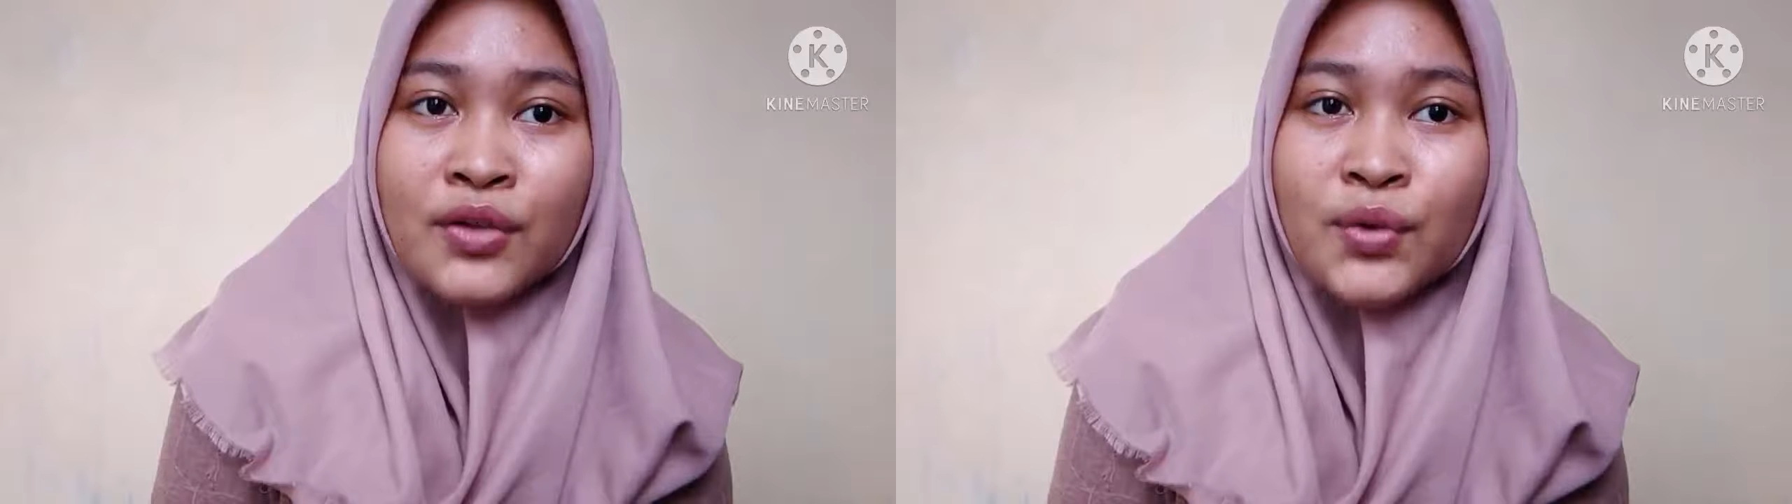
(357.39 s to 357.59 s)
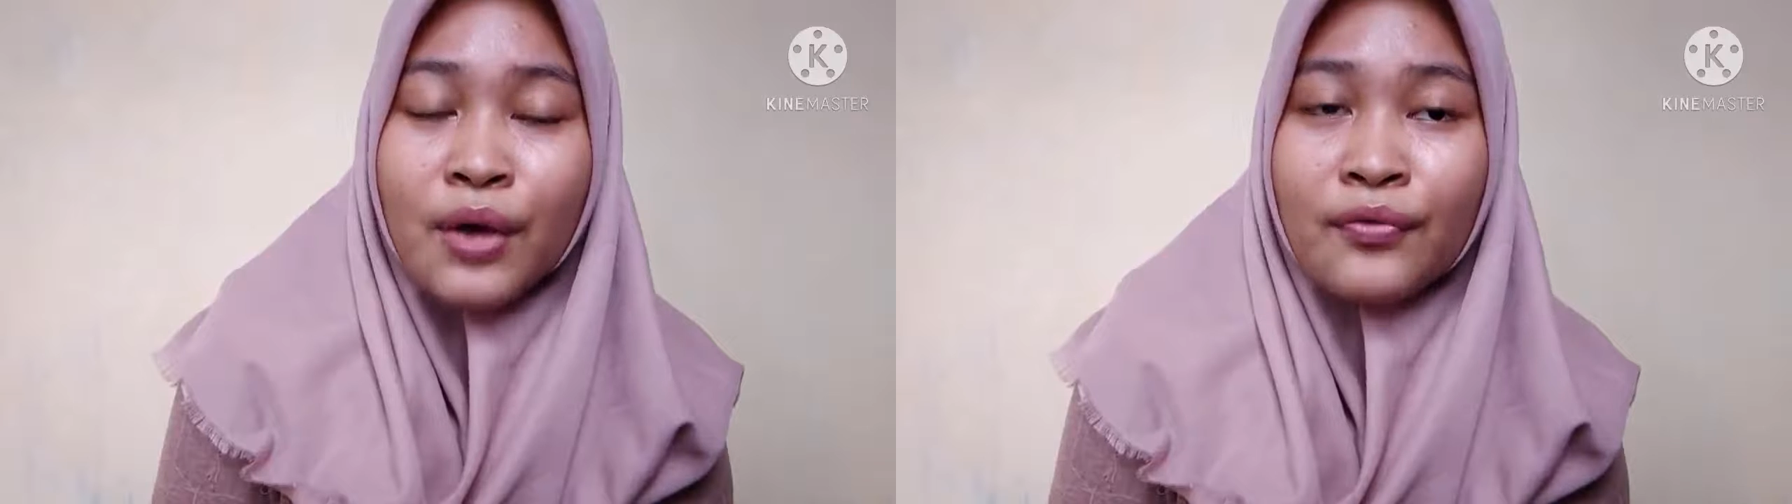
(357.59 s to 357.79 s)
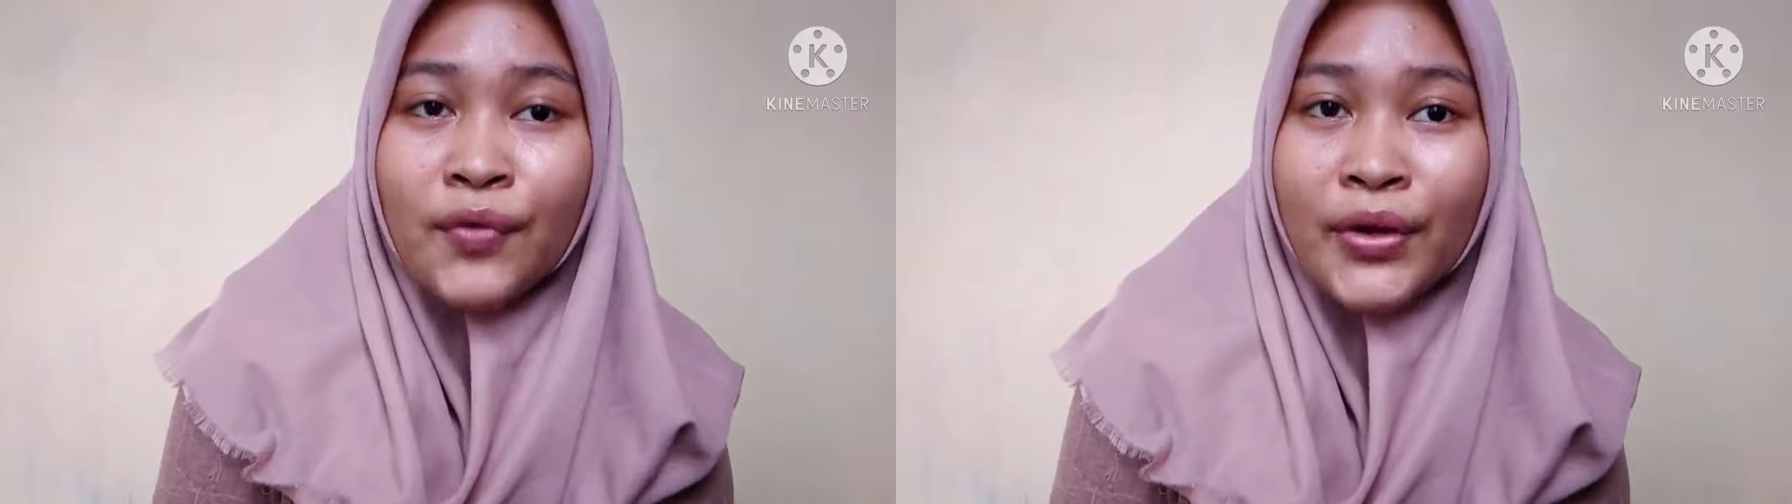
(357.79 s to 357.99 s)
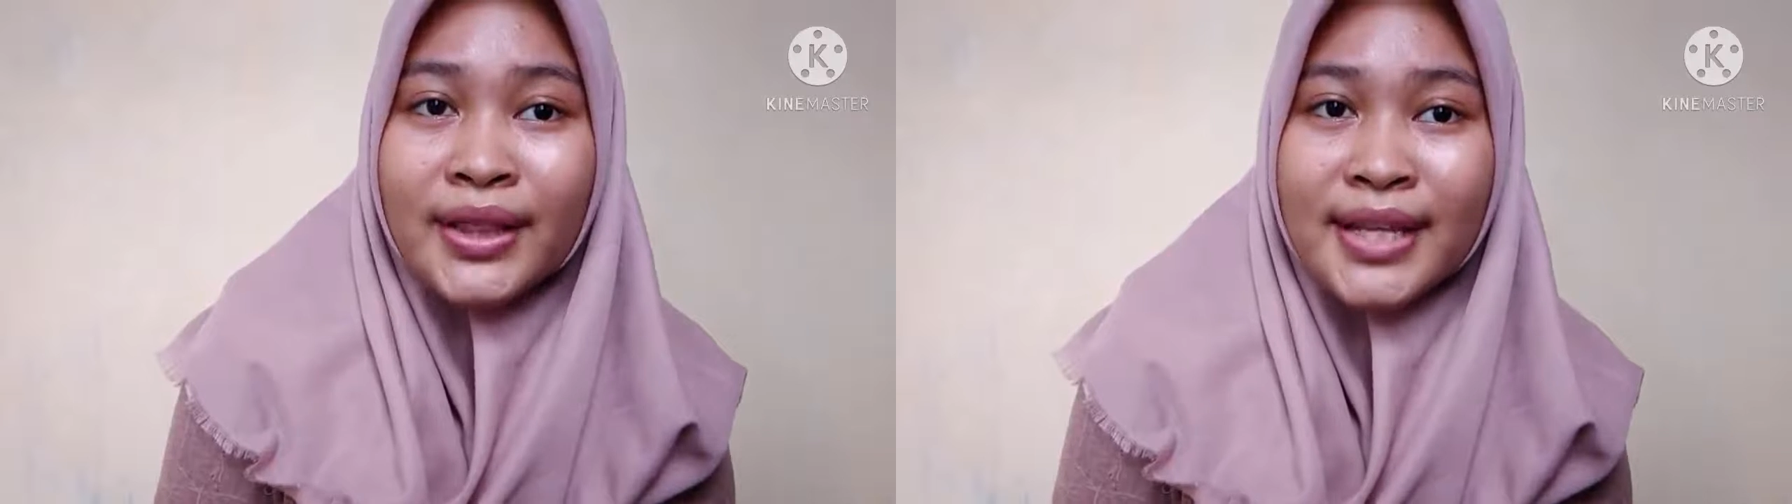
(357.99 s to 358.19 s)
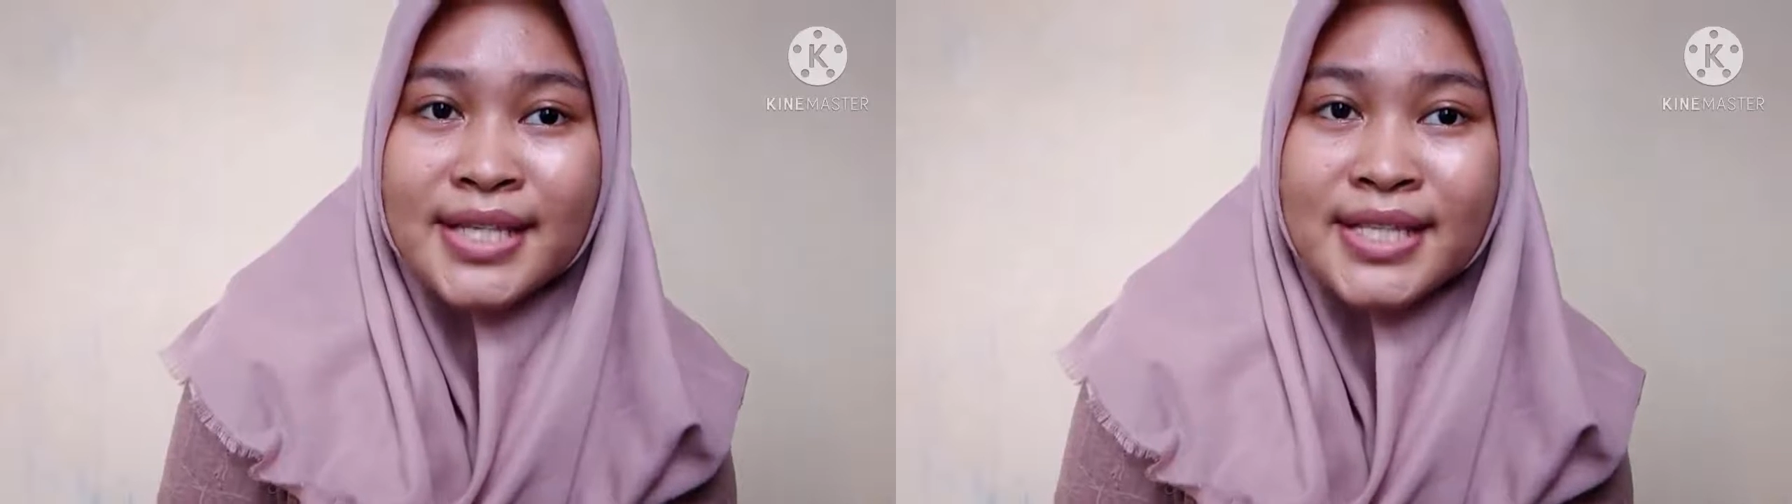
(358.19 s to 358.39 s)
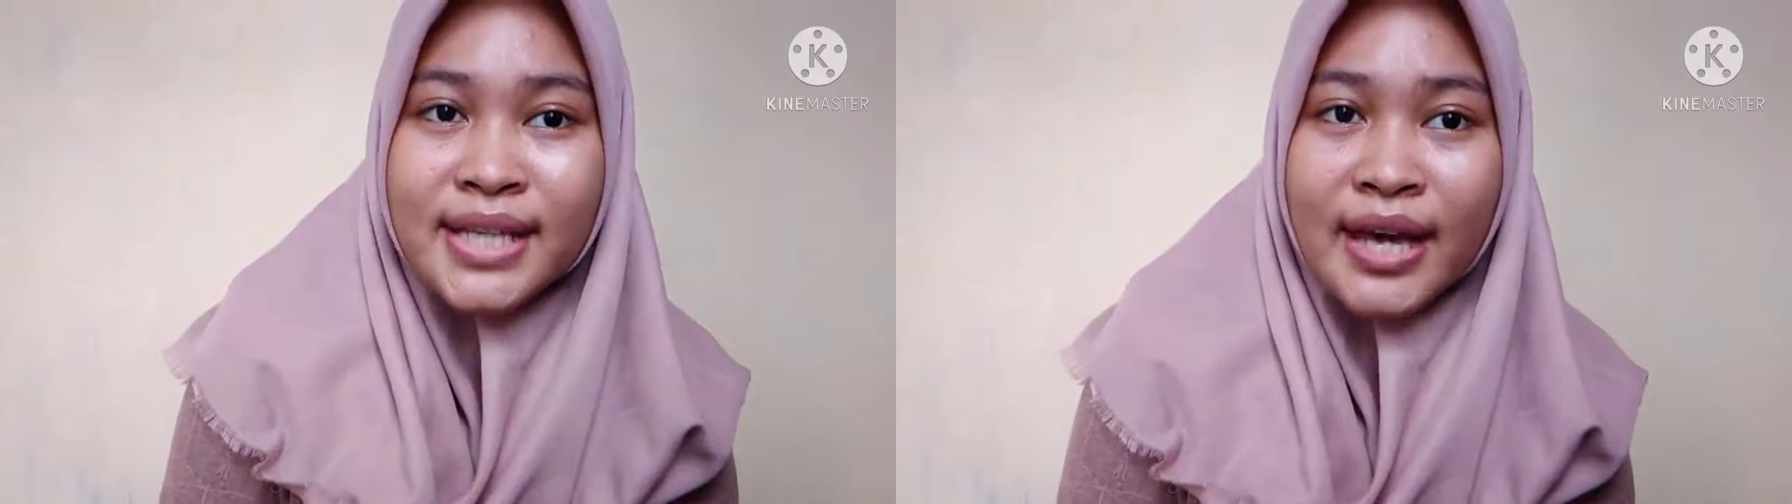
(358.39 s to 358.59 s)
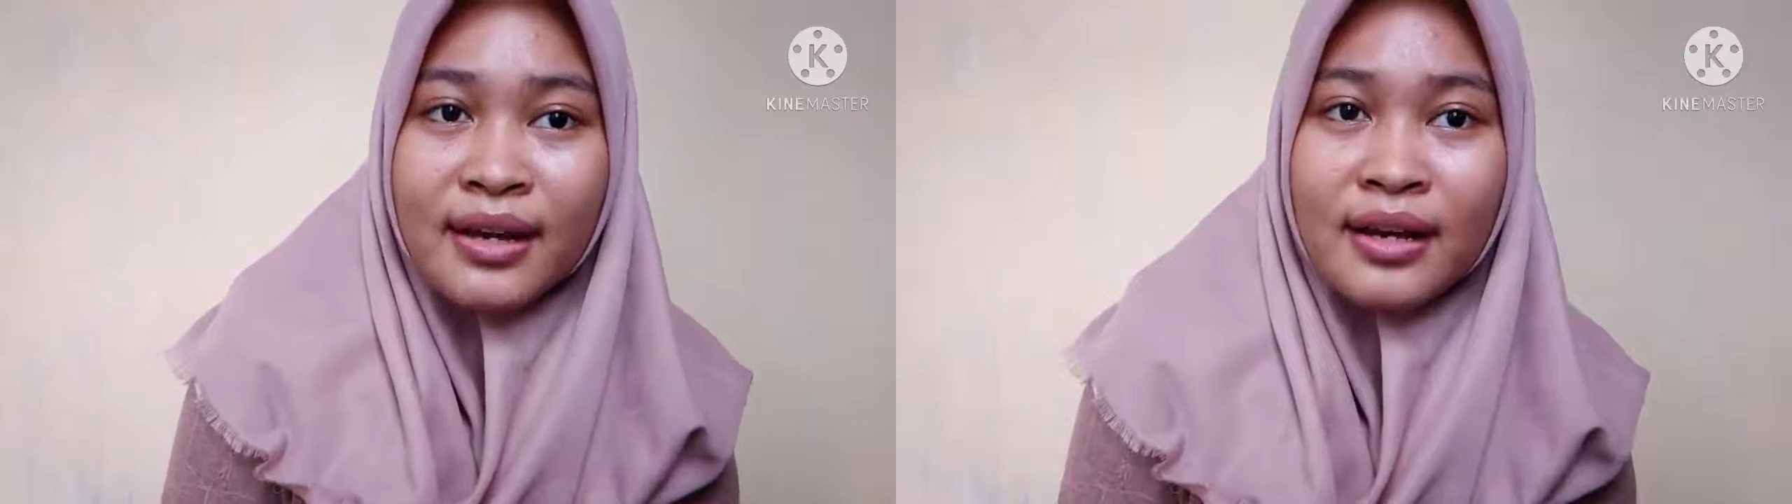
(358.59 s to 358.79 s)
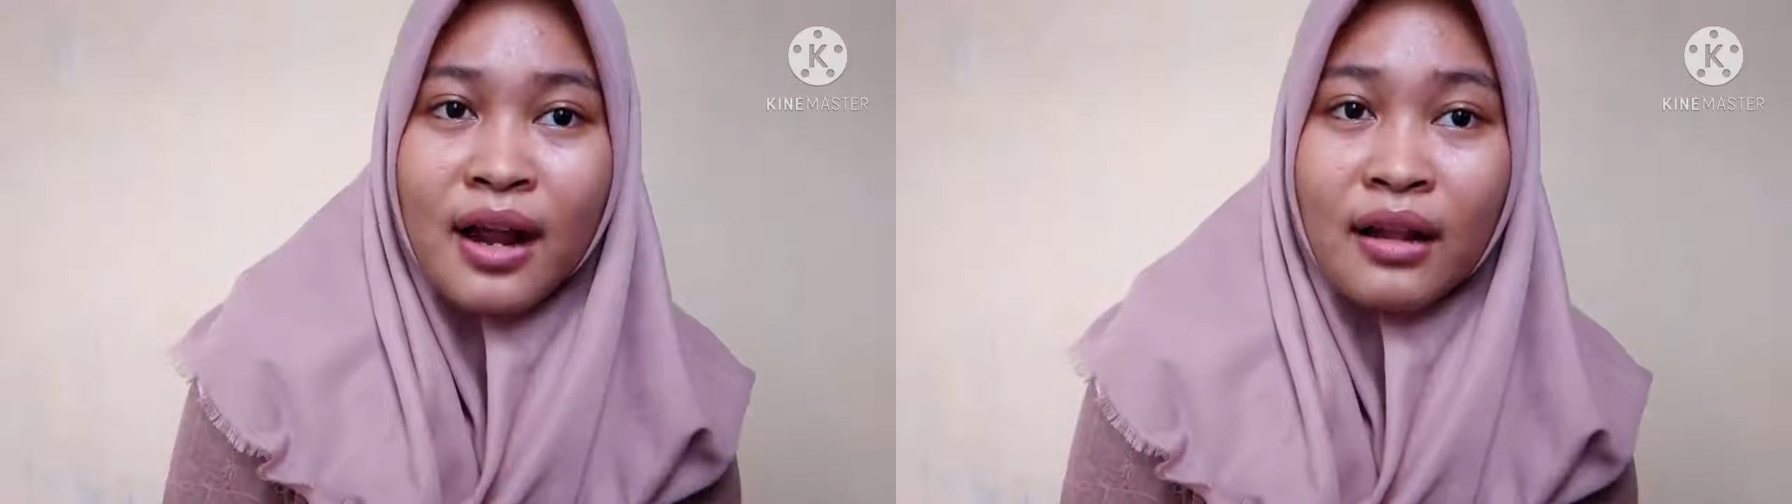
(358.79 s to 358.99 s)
to avoid listing